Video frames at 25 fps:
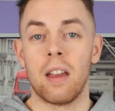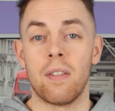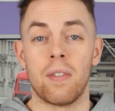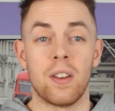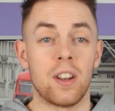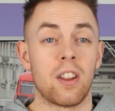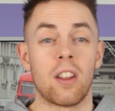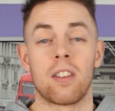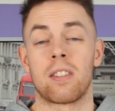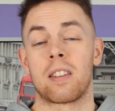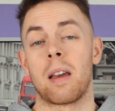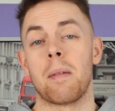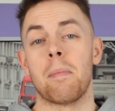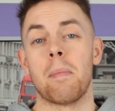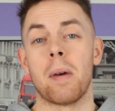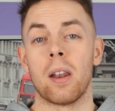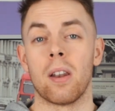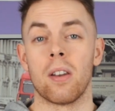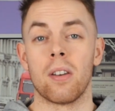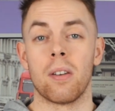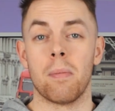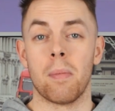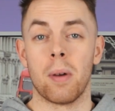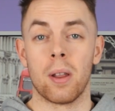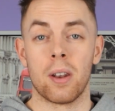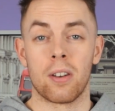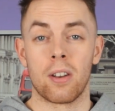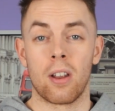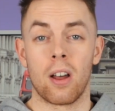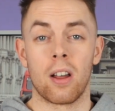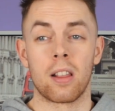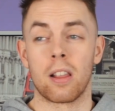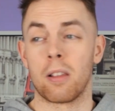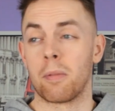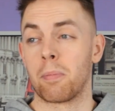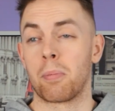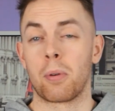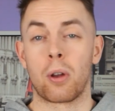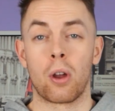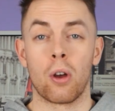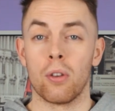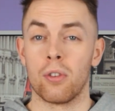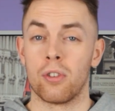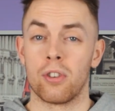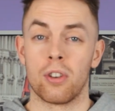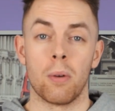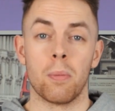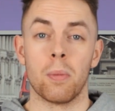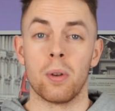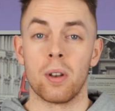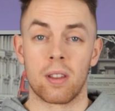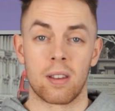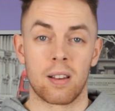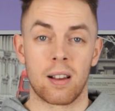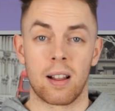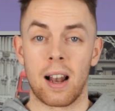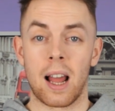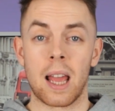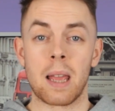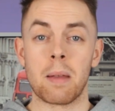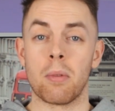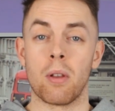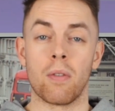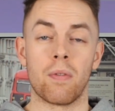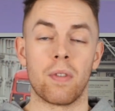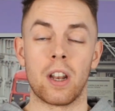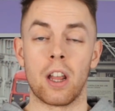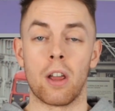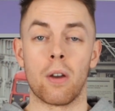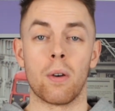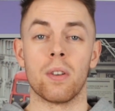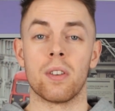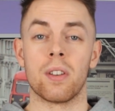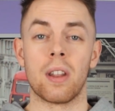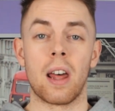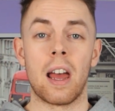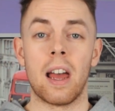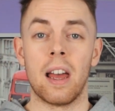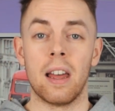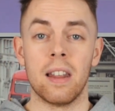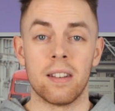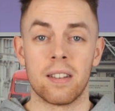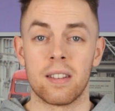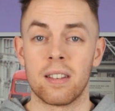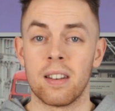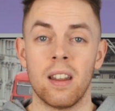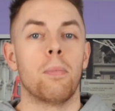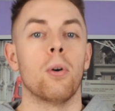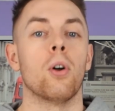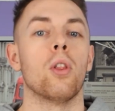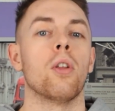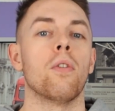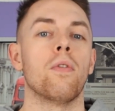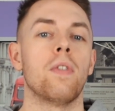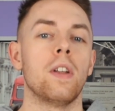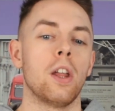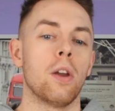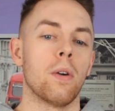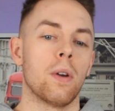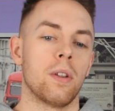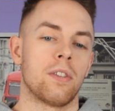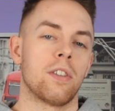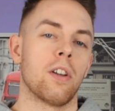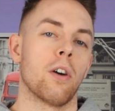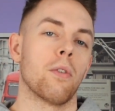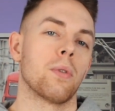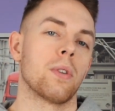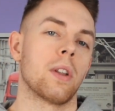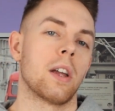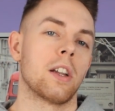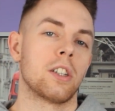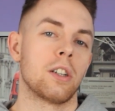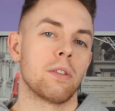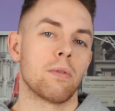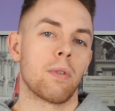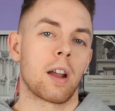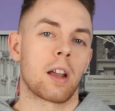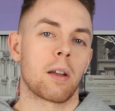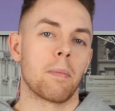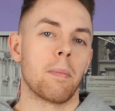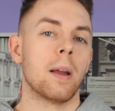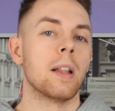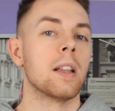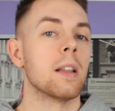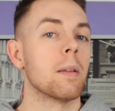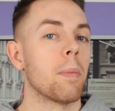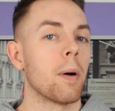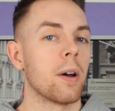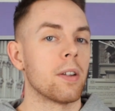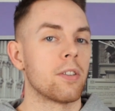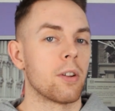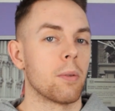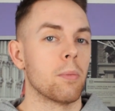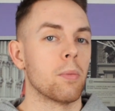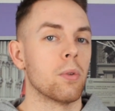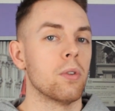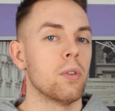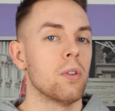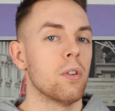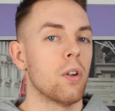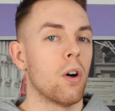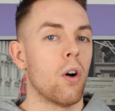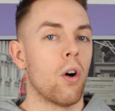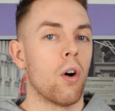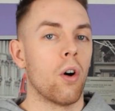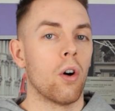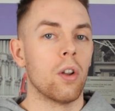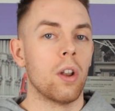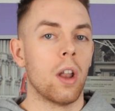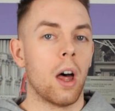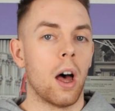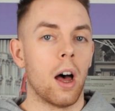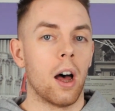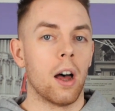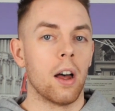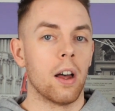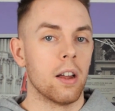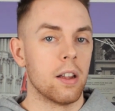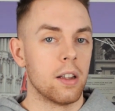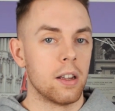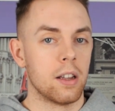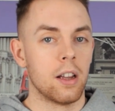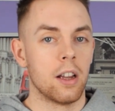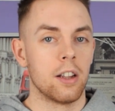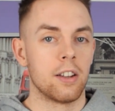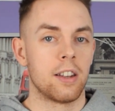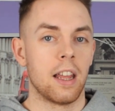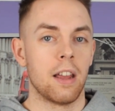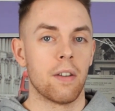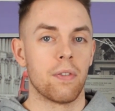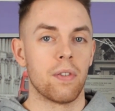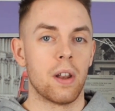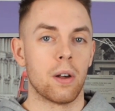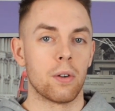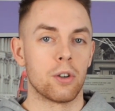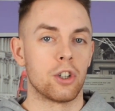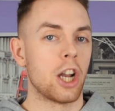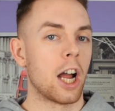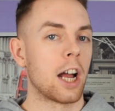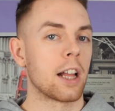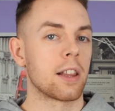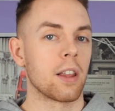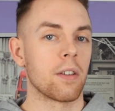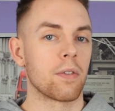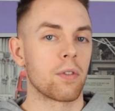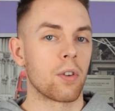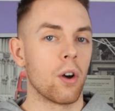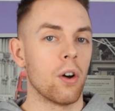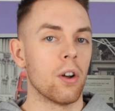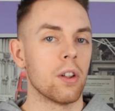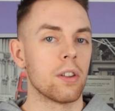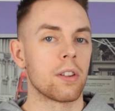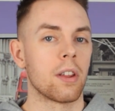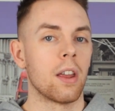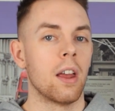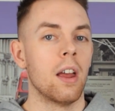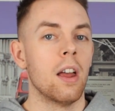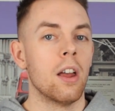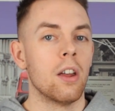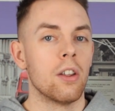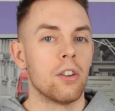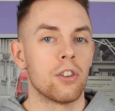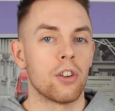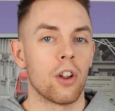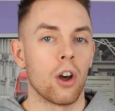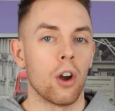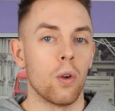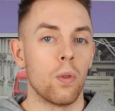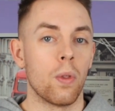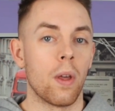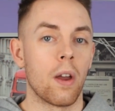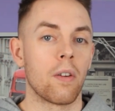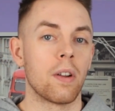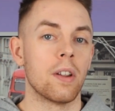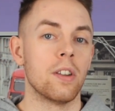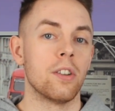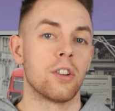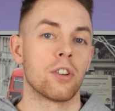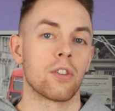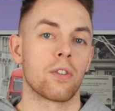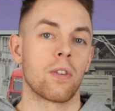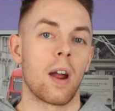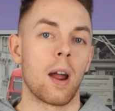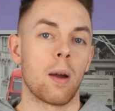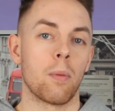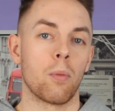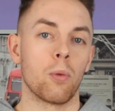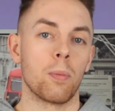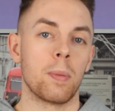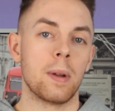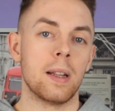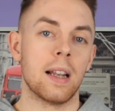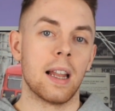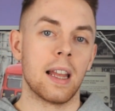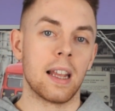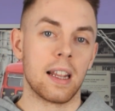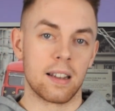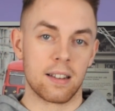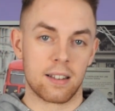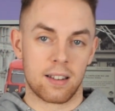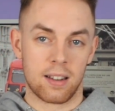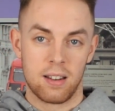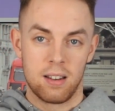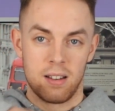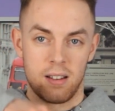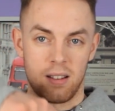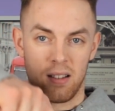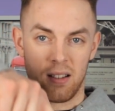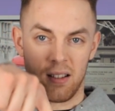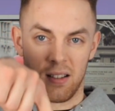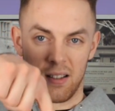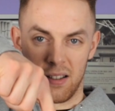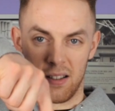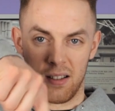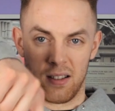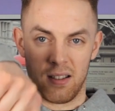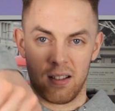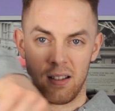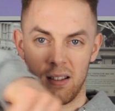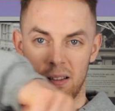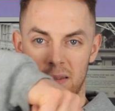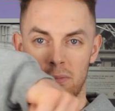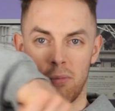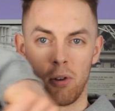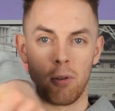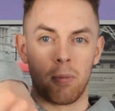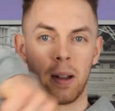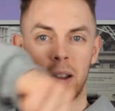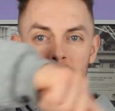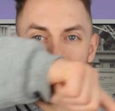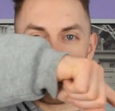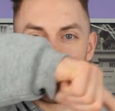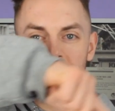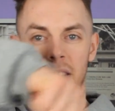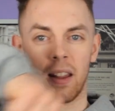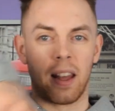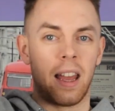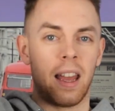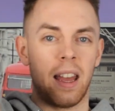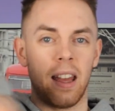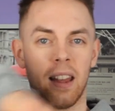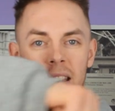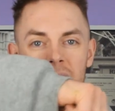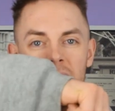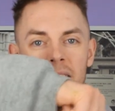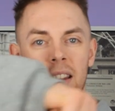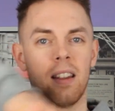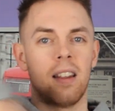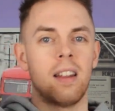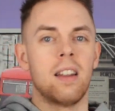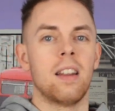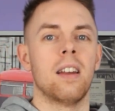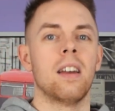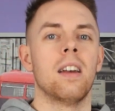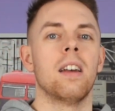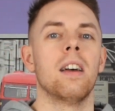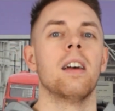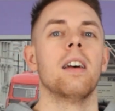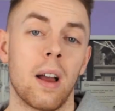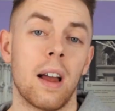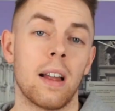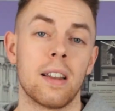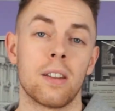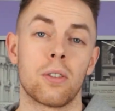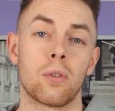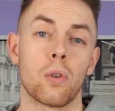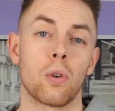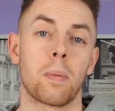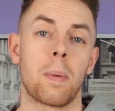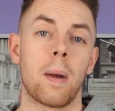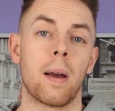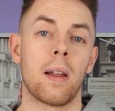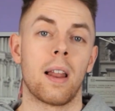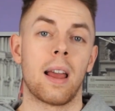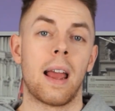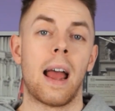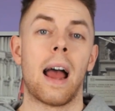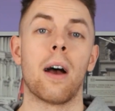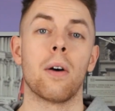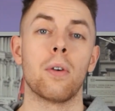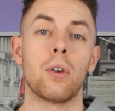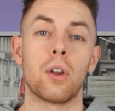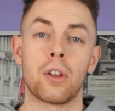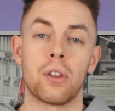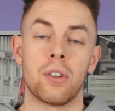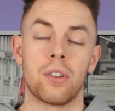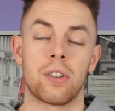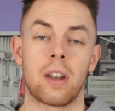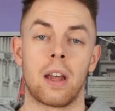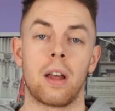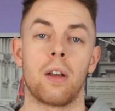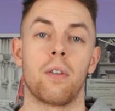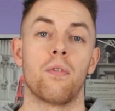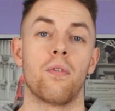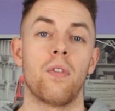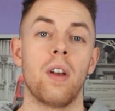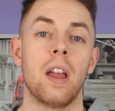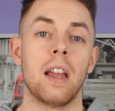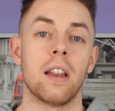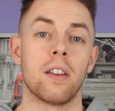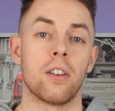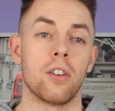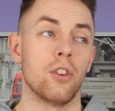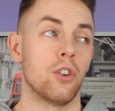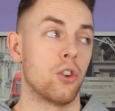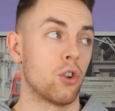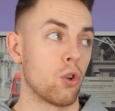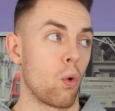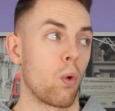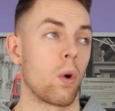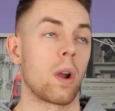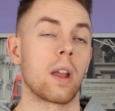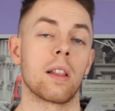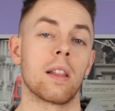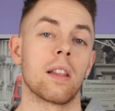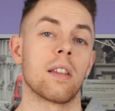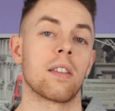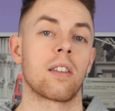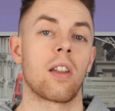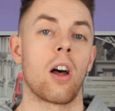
If it does get monetized, it's because someone has claimed the video as theirs. But the video itself was actually recommended by someone on a TFNL chat I've got. So their Instagram will be linked probably around here. And it's talking about like how you can stay fit during this